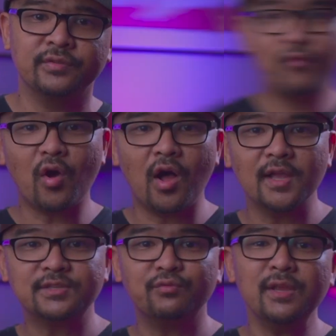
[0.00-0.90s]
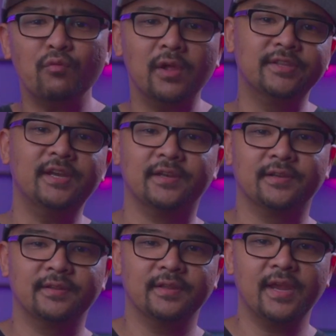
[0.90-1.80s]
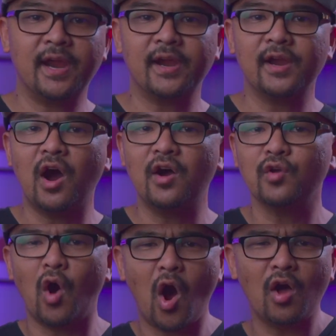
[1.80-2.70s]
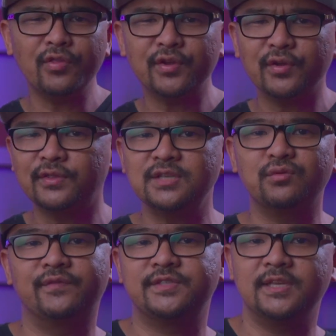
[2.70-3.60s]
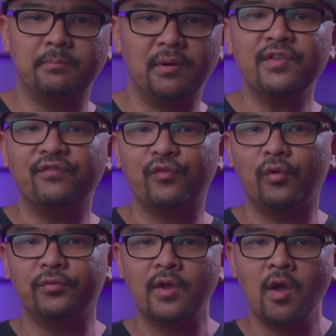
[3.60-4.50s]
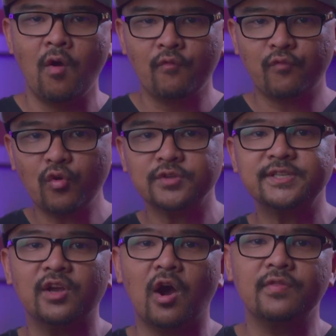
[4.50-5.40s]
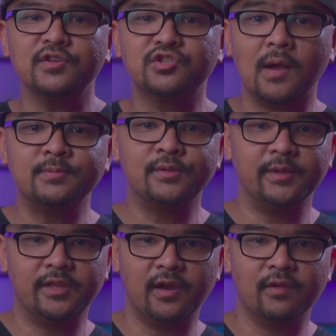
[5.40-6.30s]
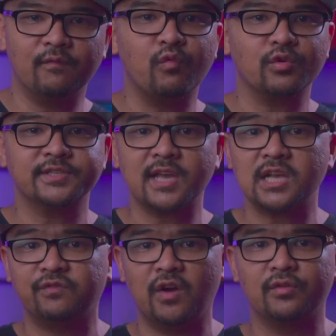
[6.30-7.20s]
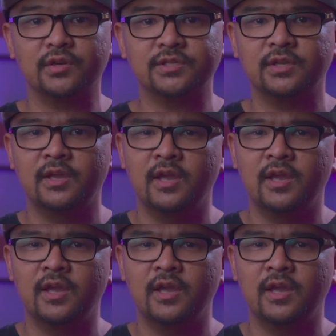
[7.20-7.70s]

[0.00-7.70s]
Overall, it's really well done. They carry on all the good things we've seen above the fold, focusing on the jobs to be done for SaaS founders.